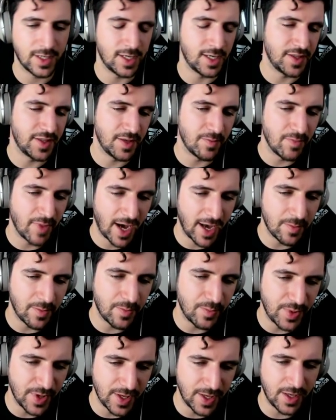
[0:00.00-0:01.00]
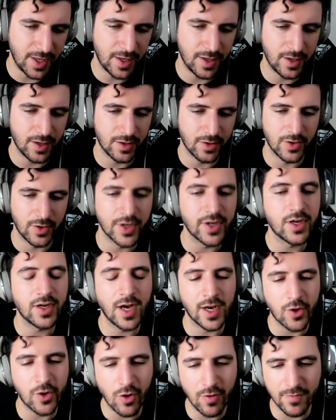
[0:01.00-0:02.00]
There might be, you know,
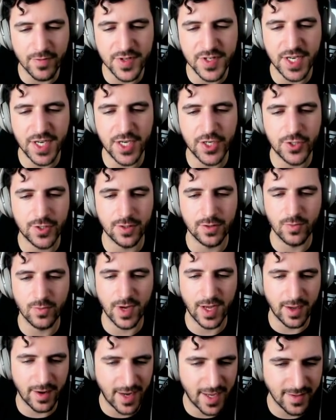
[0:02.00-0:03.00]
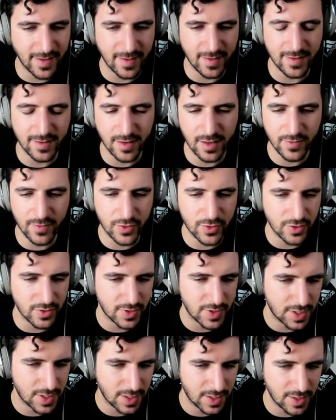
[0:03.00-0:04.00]
a conversation where Essence Reaver,
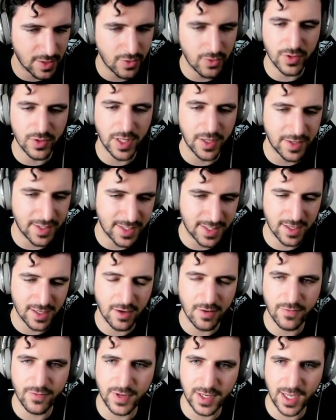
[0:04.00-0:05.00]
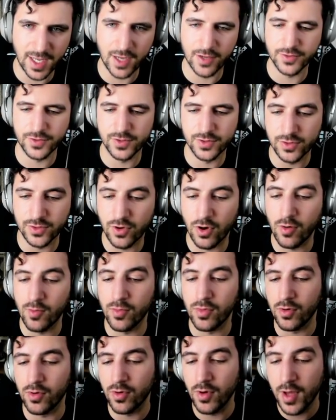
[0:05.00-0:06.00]
just the cooldown itself allows you to
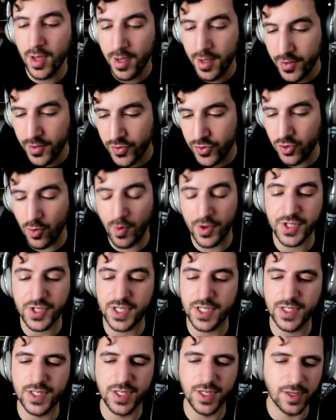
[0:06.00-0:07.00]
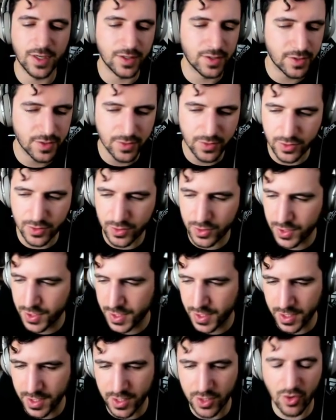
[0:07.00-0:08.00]
combo so much easier, so you
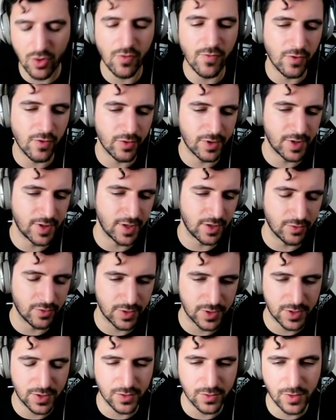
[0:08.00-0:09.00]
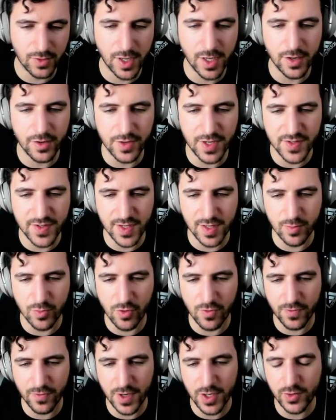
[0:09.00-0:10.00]
just go for it in order to reset
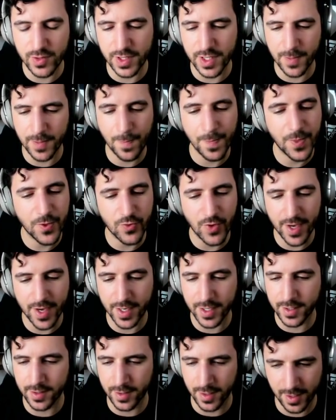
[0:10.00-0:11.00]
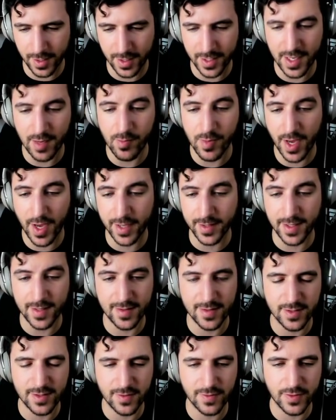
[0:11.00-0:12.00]
more frequently. So I can get behind
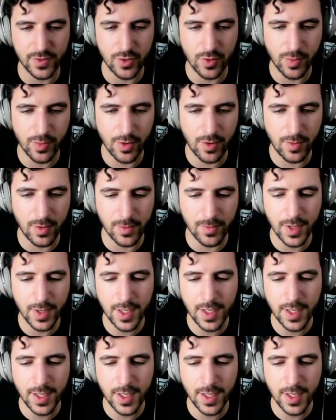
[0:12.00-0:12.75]
Essence Reaver, no problem.